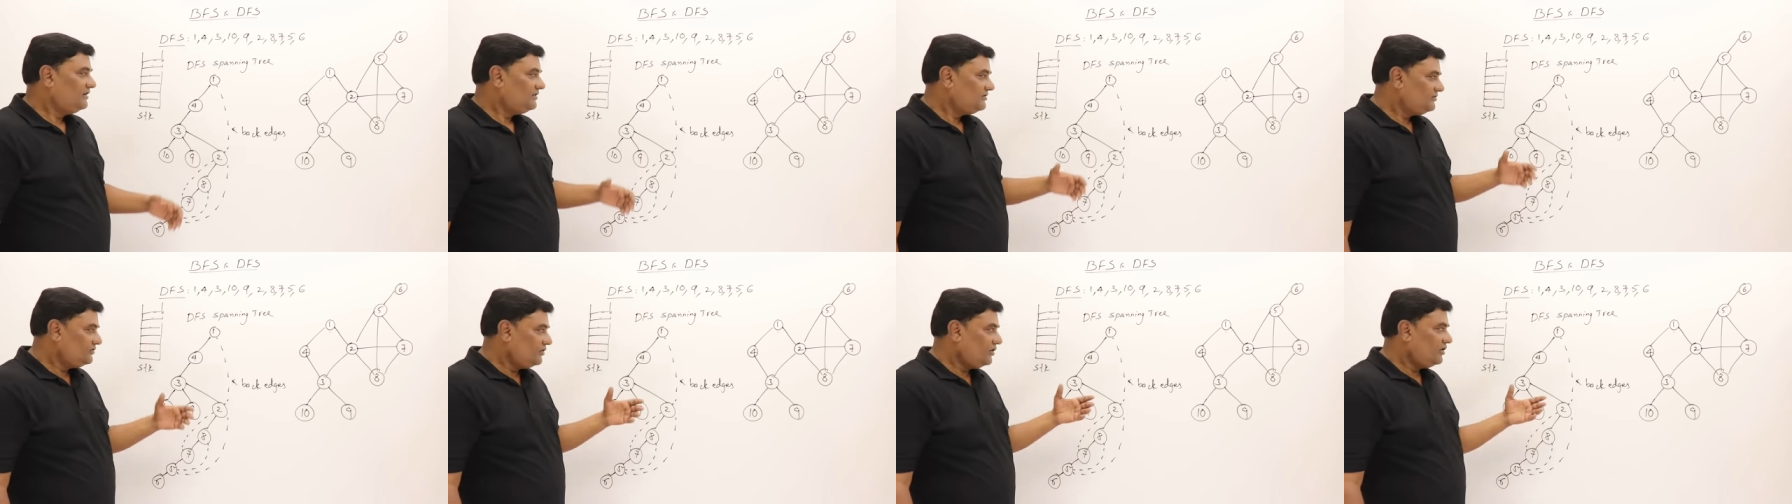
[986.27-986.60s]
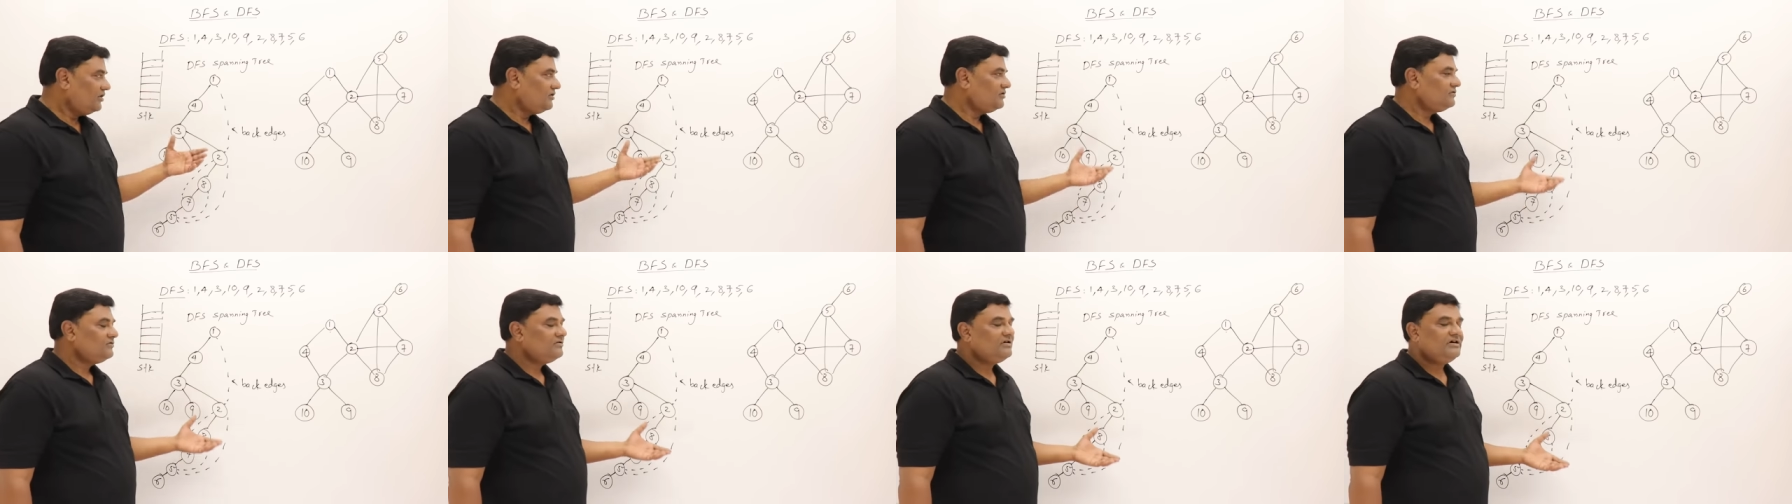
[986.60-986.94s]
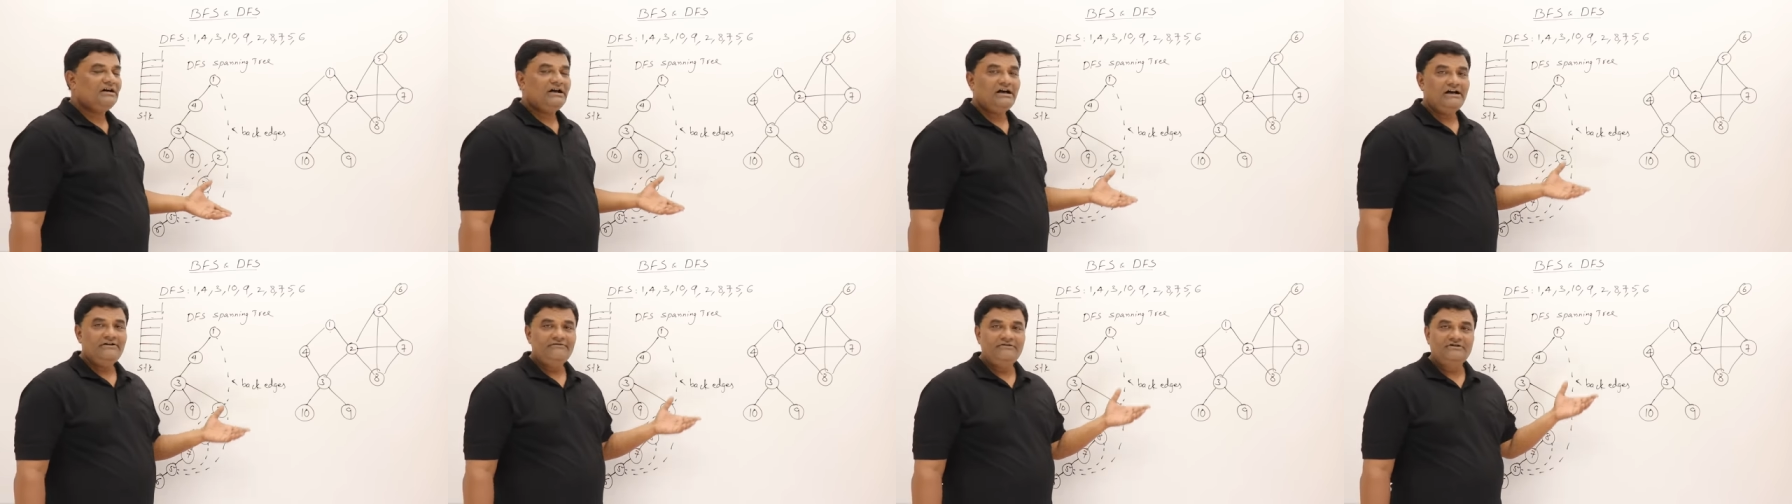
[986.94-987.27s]
Now
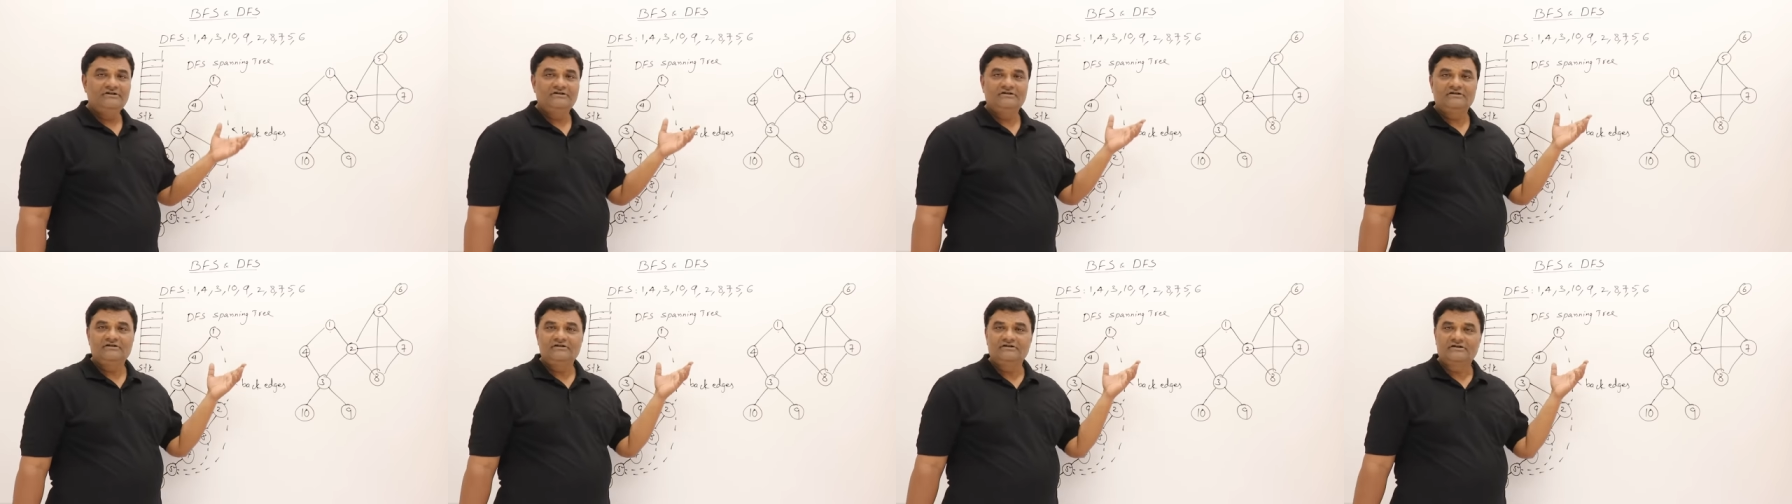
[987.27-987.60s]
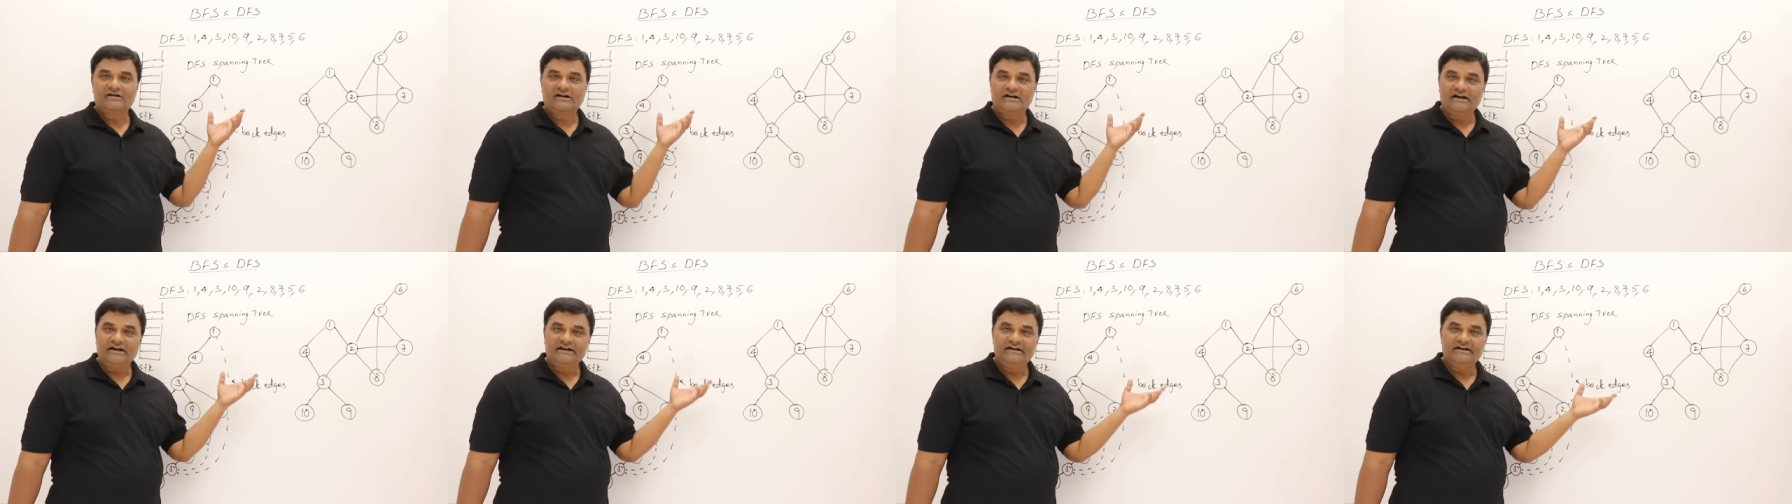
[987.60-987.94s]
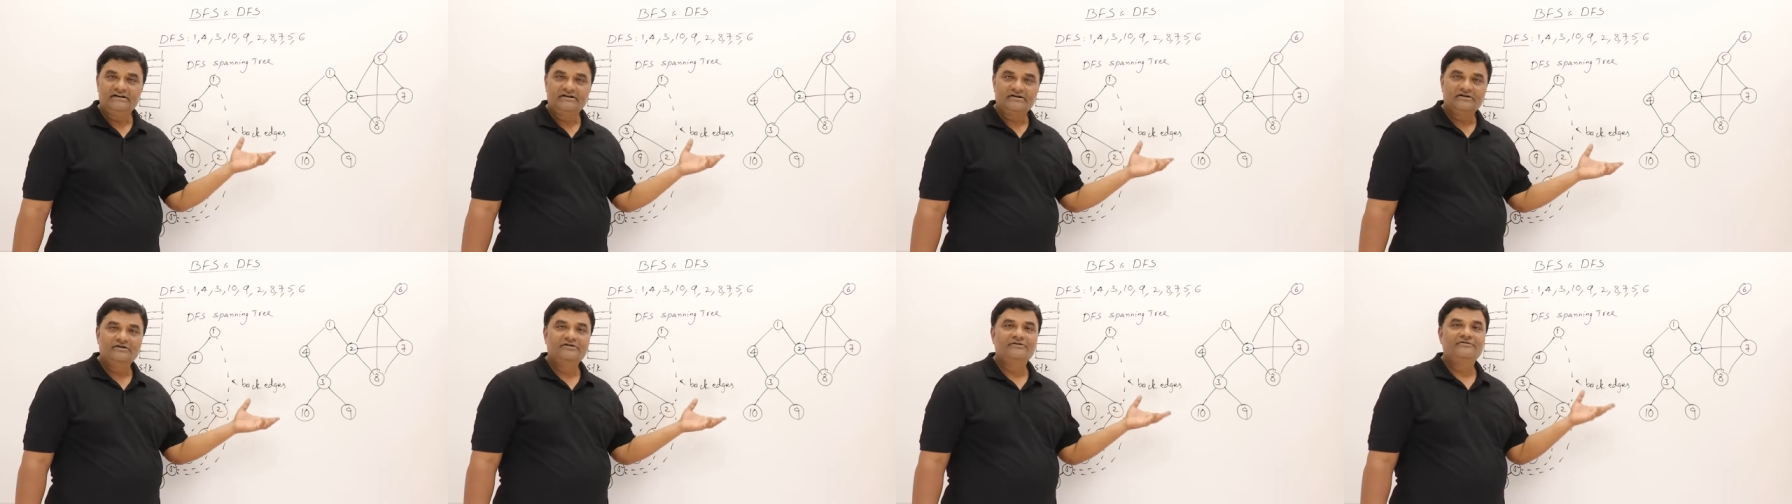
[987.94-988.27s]
I will
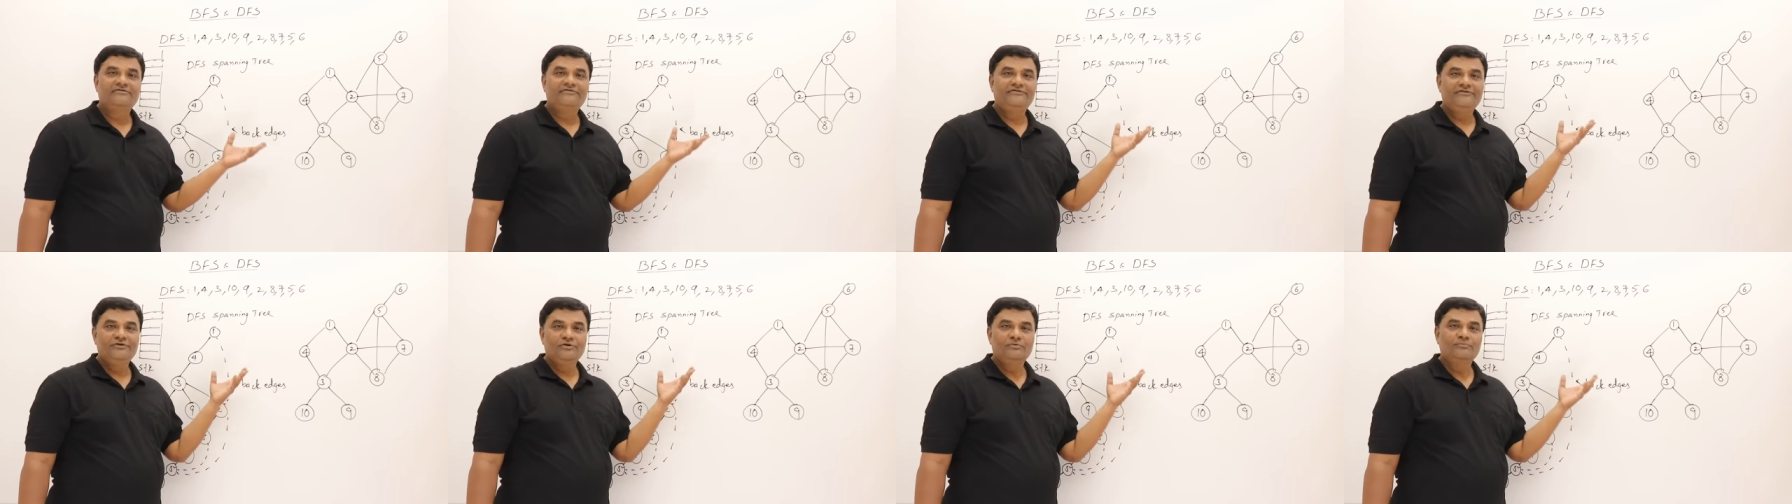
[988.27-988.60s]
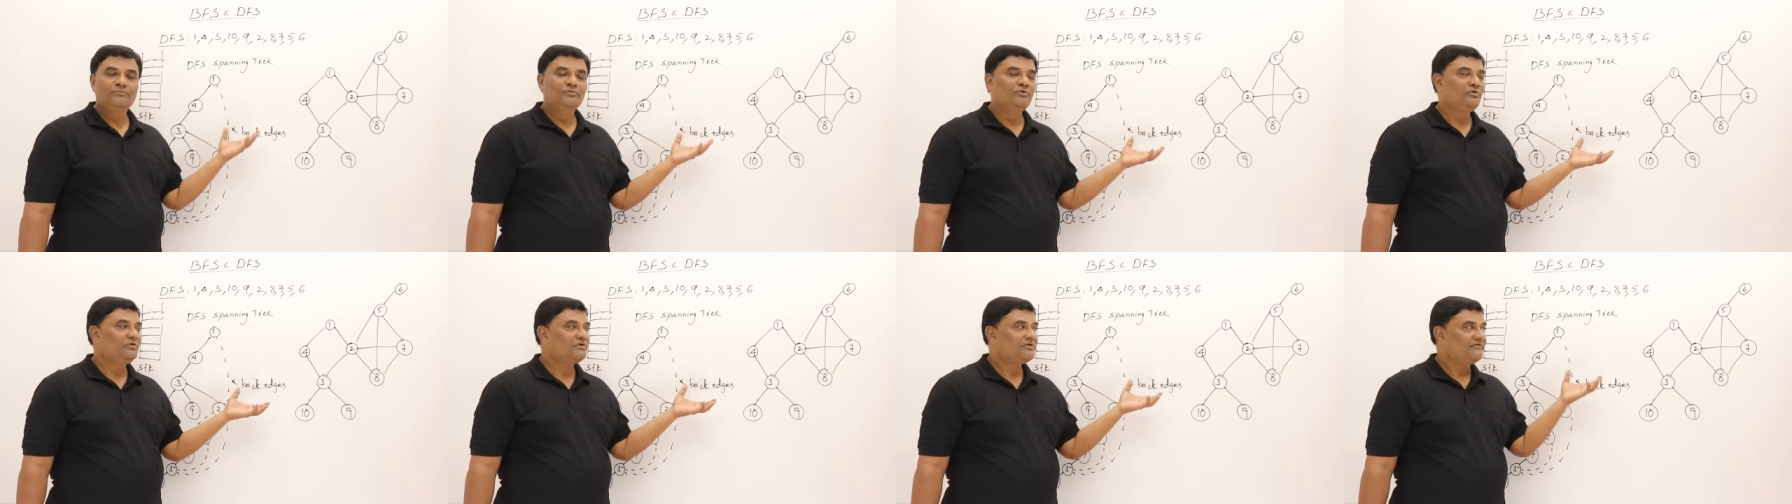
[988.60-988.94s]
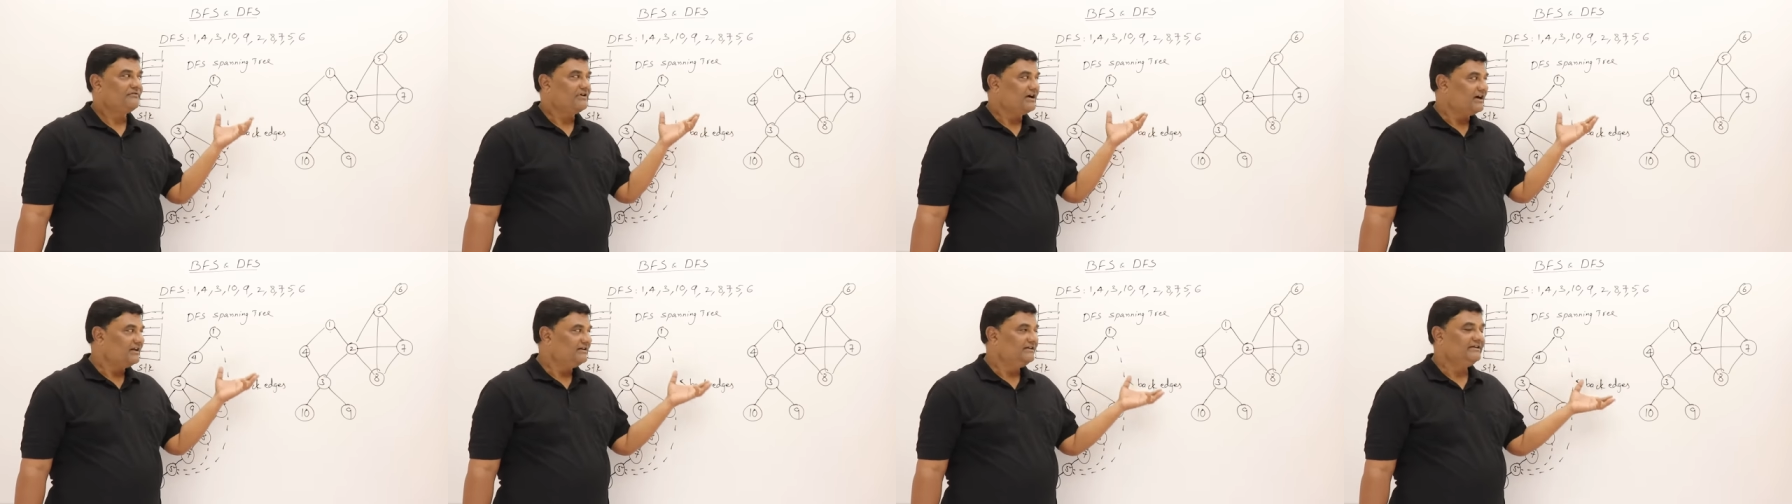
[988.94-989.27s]
write few more
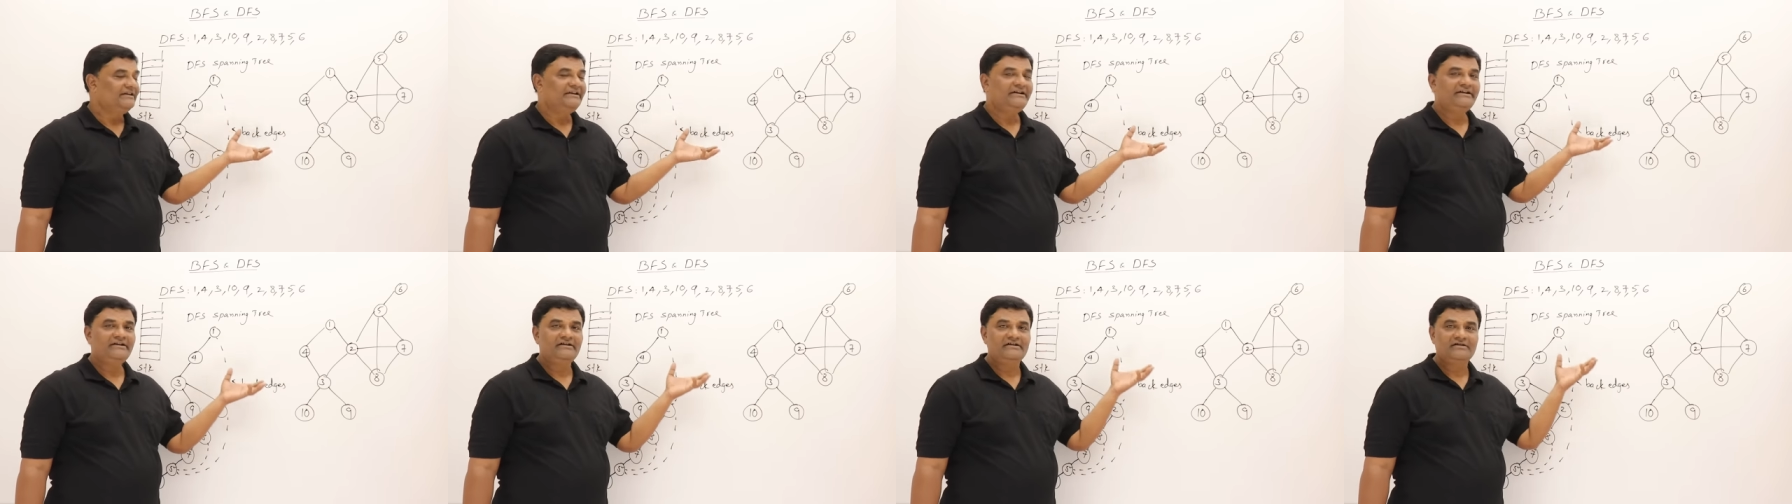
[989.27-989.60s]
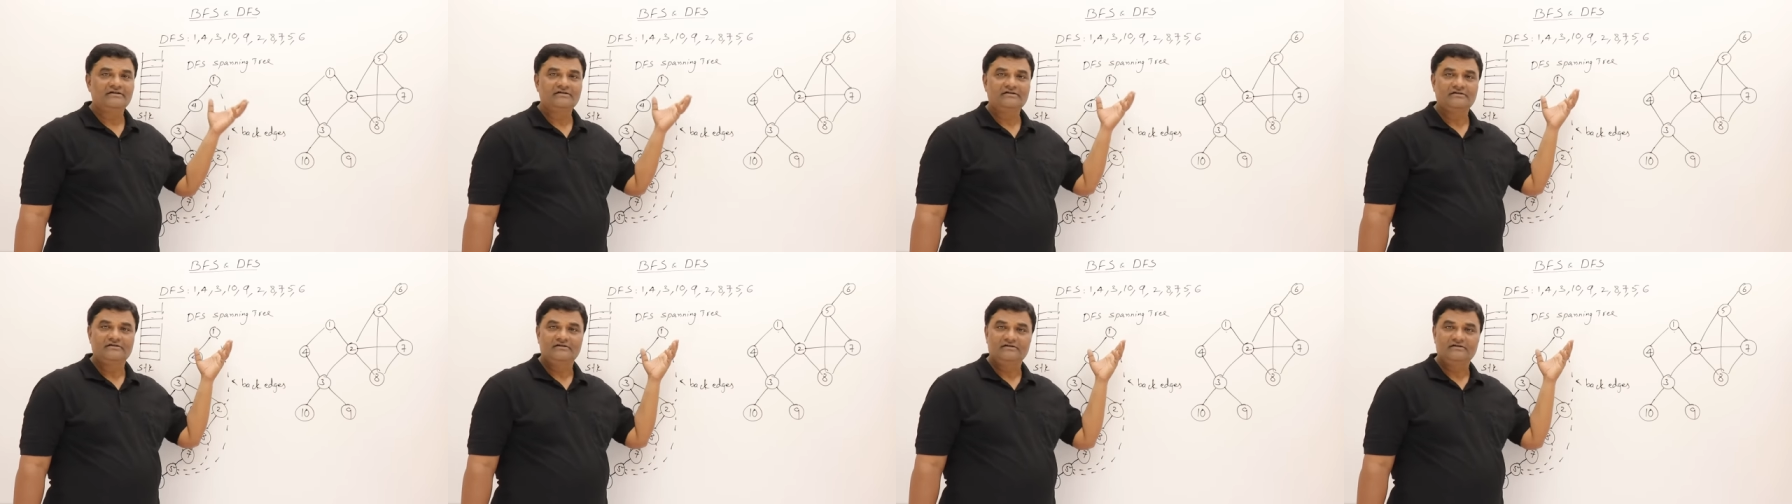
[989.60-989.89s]
valid